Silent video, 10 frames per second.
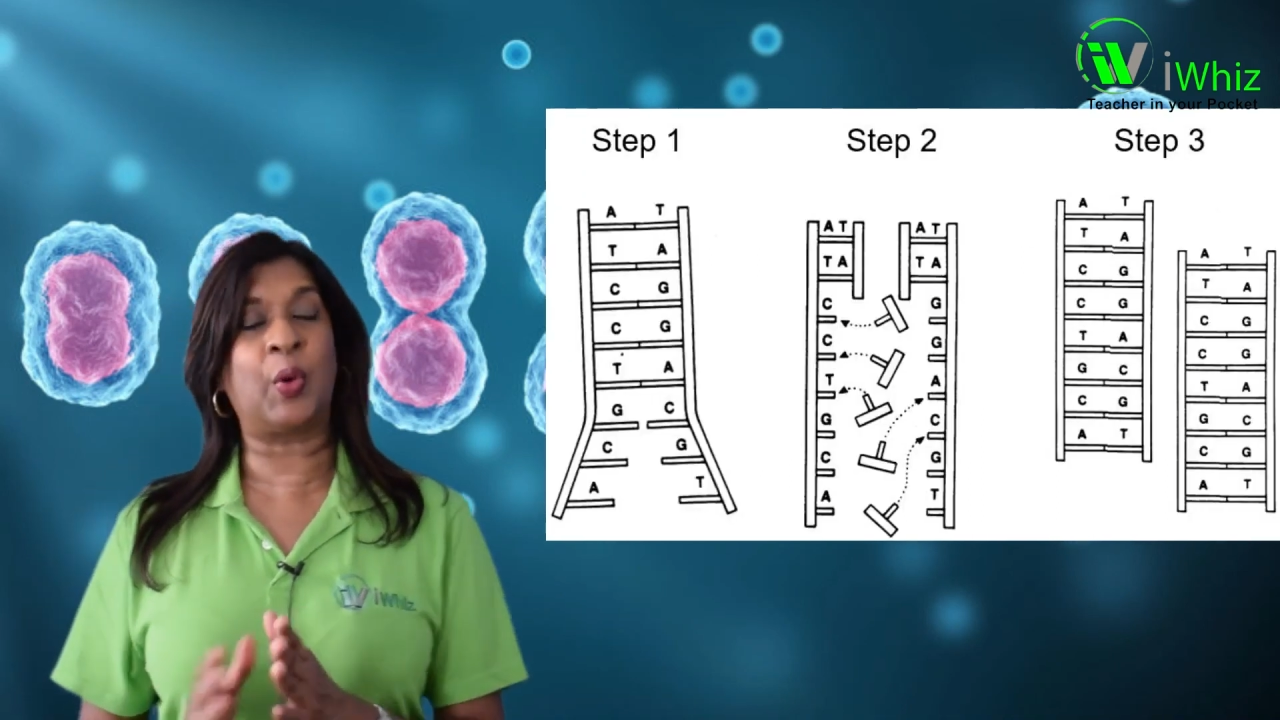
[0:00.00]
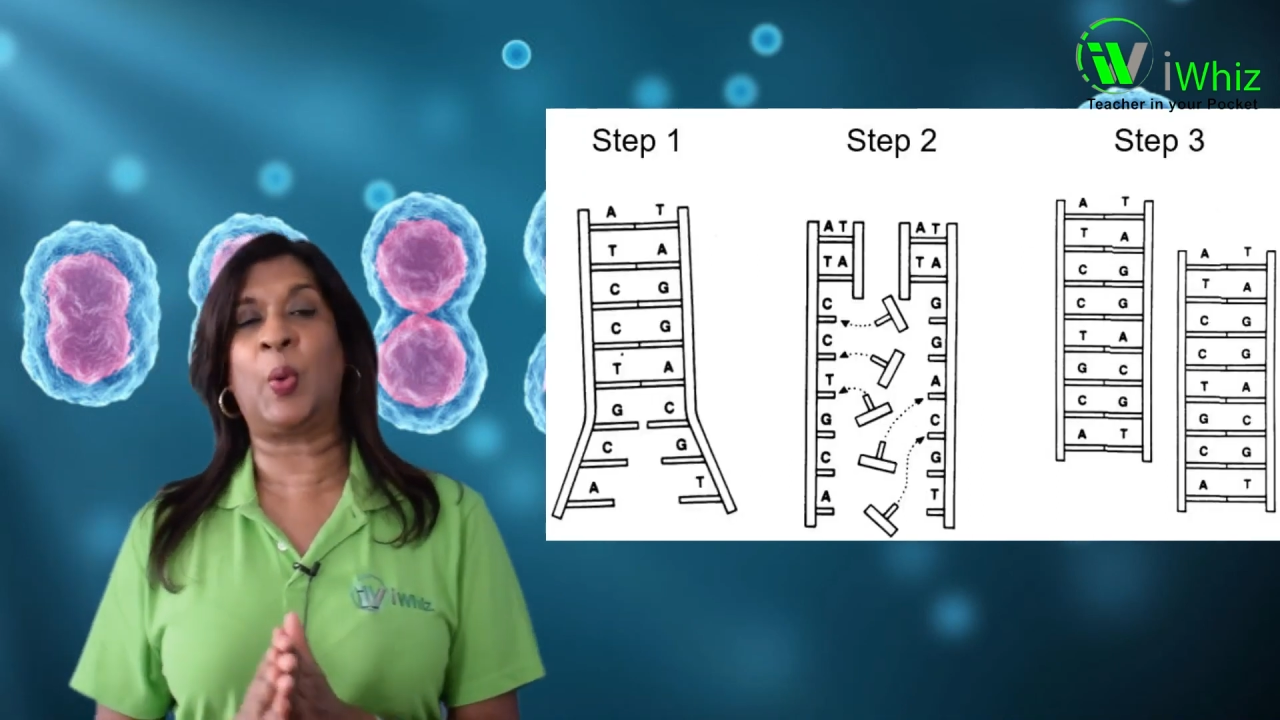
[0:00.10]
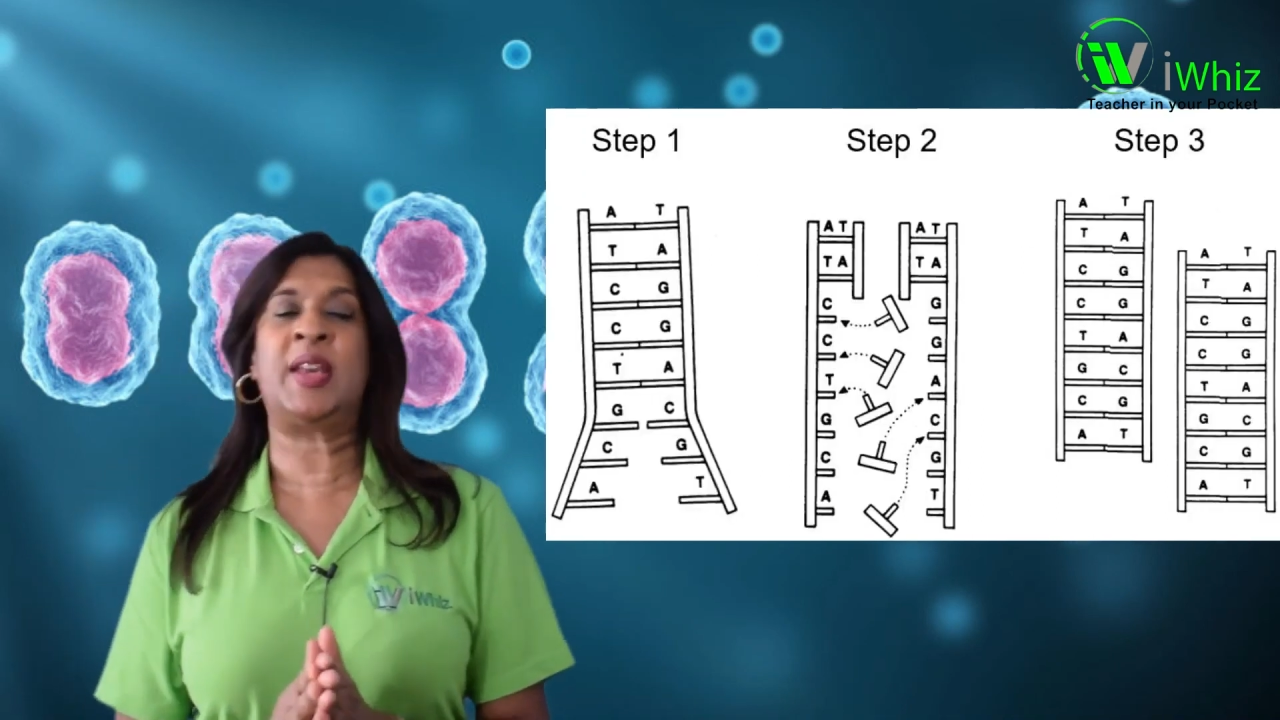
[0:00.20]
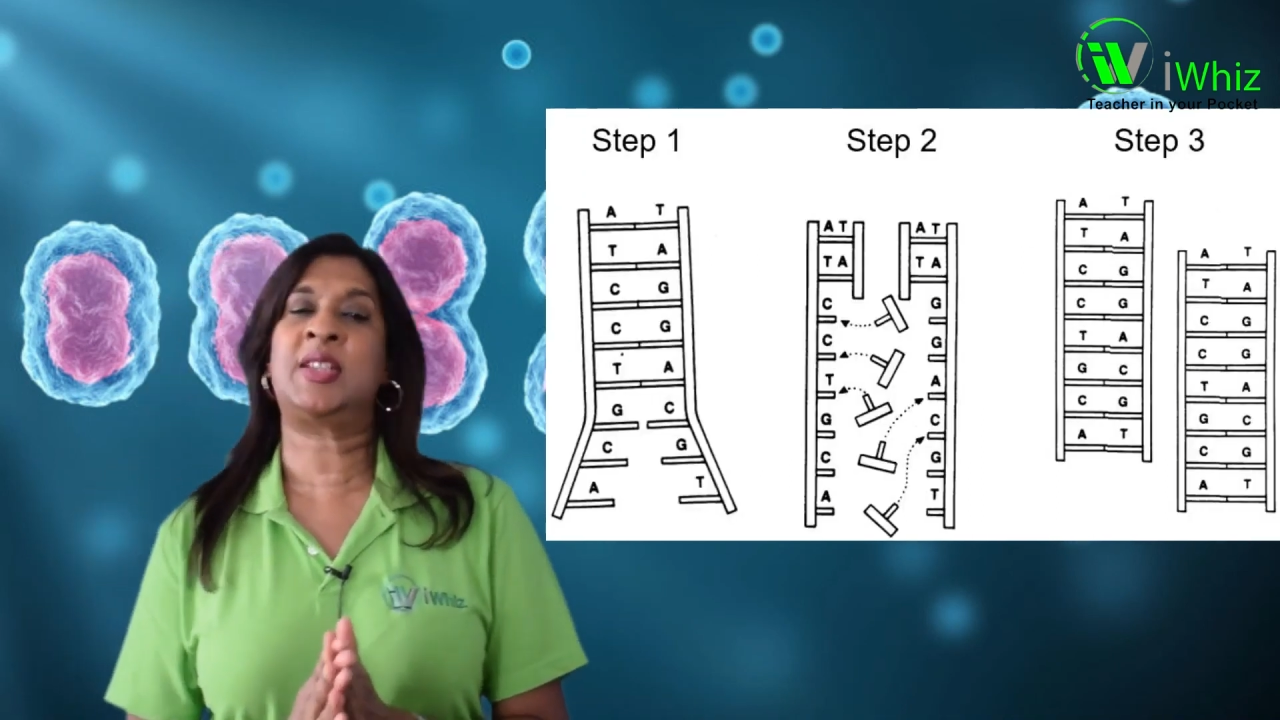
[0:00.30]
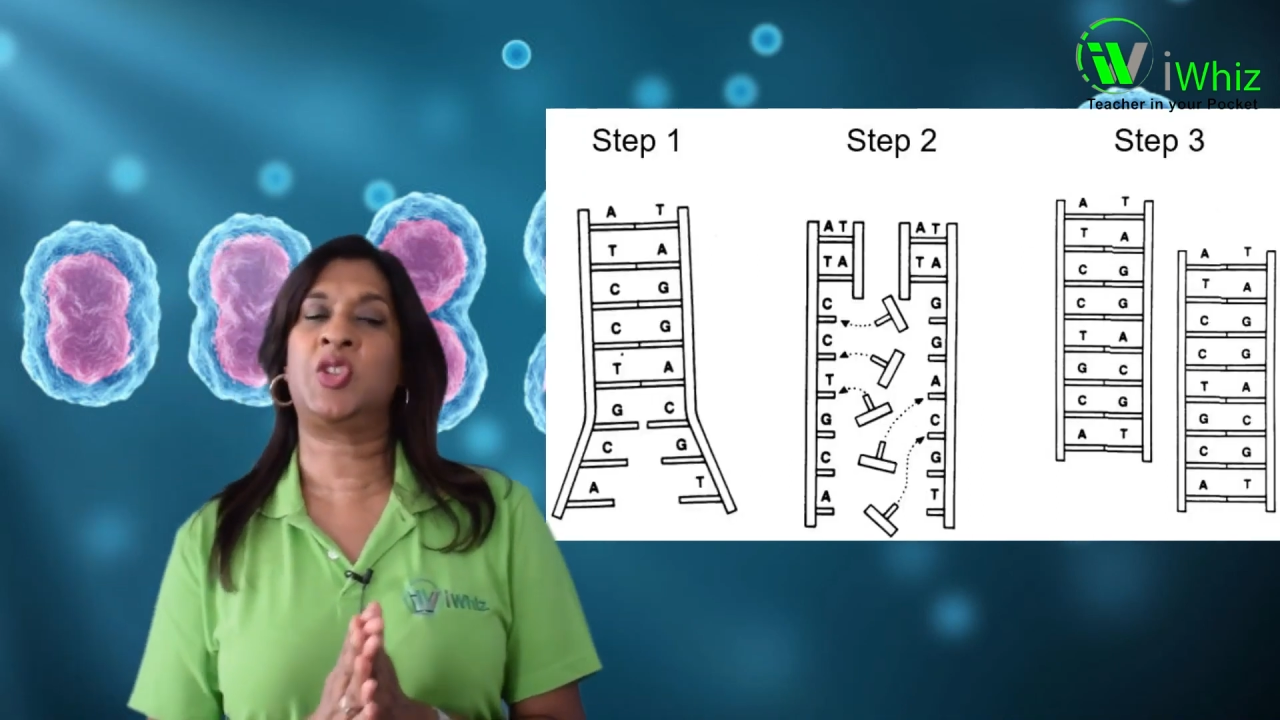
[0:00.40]

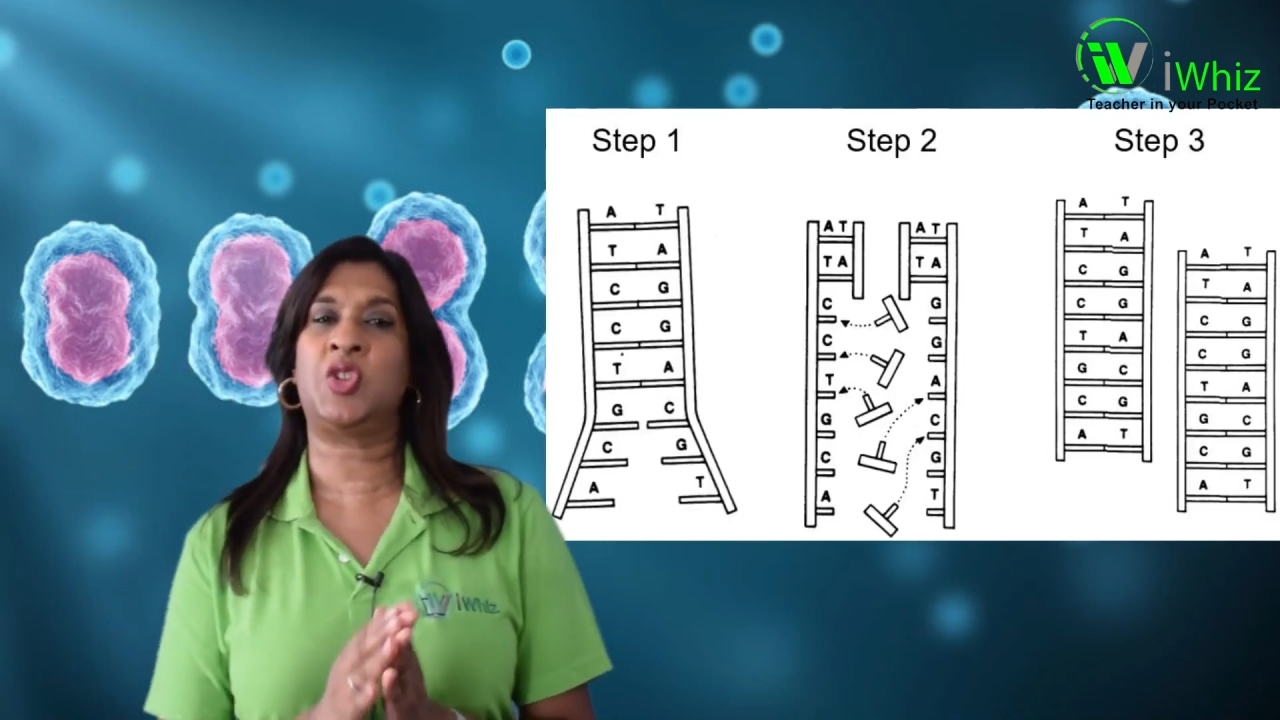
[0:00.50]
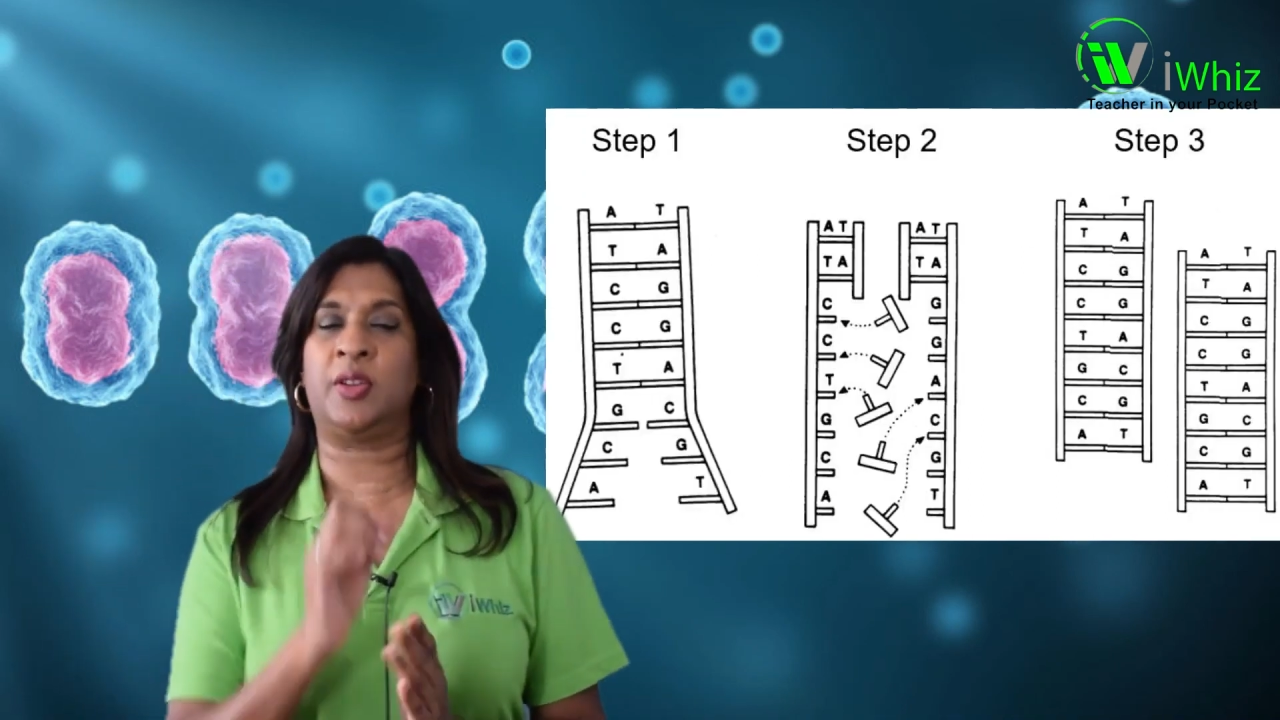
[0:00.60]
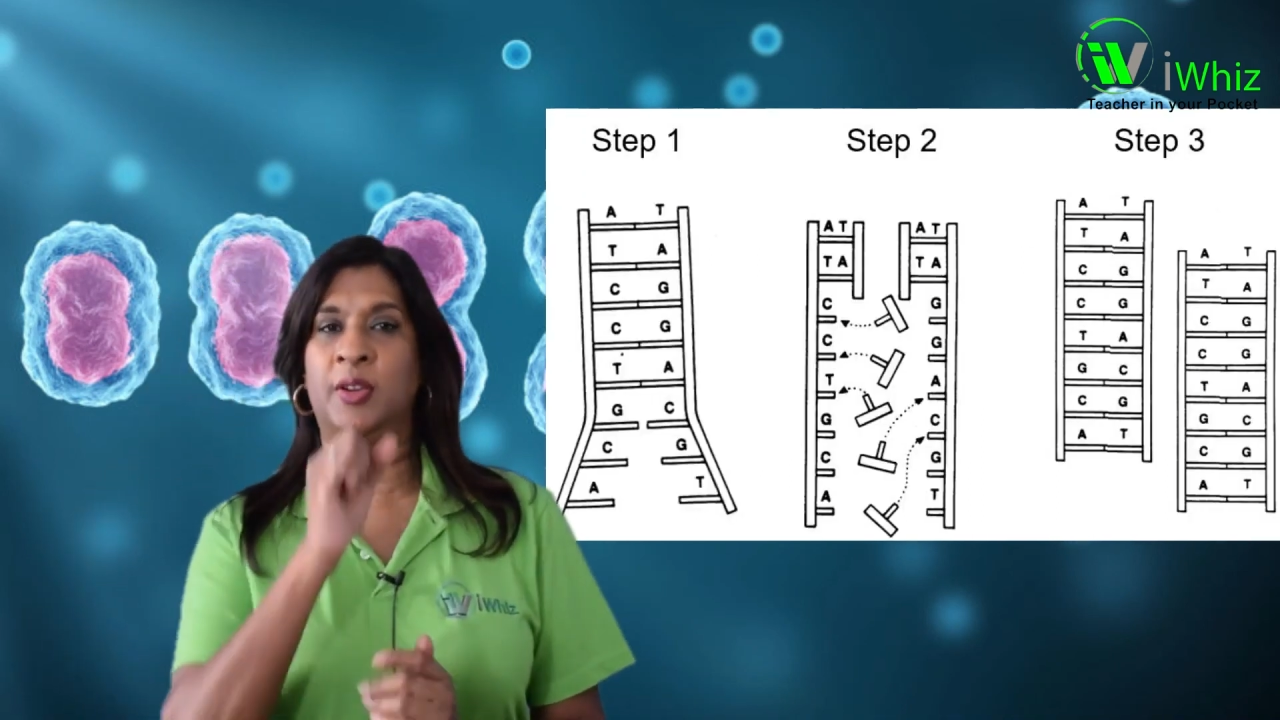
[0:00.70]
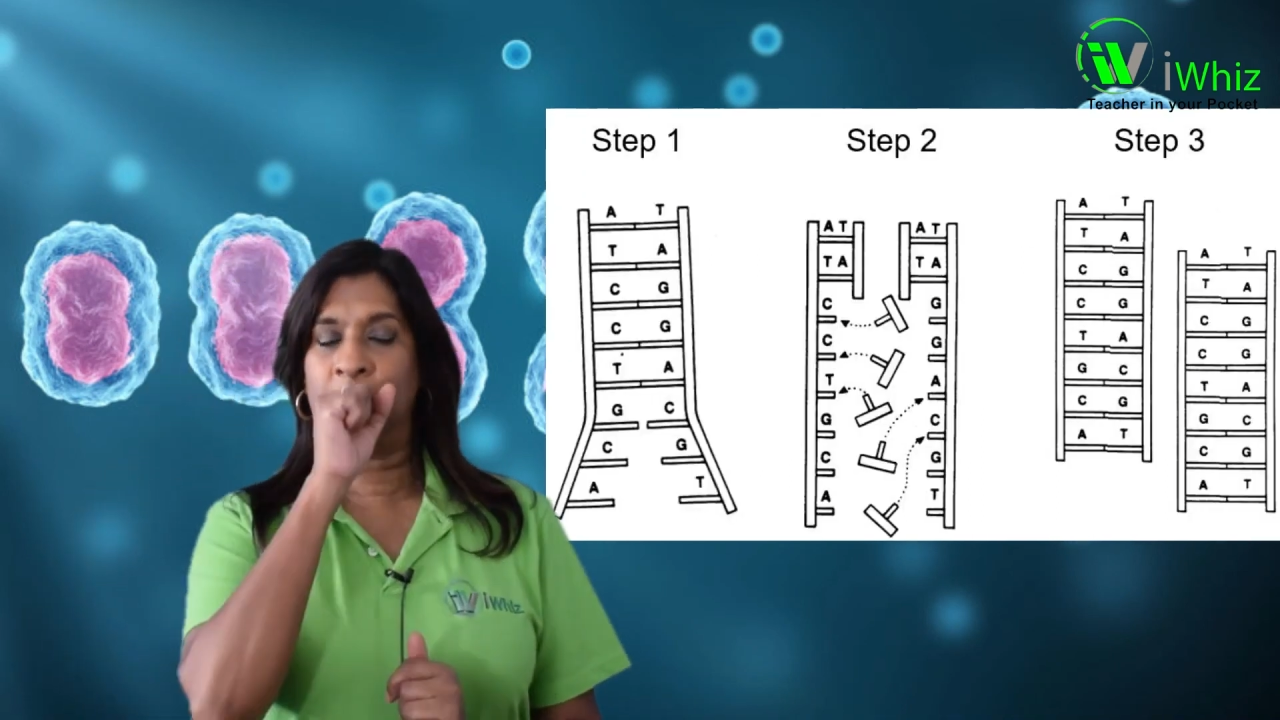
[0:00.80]
question.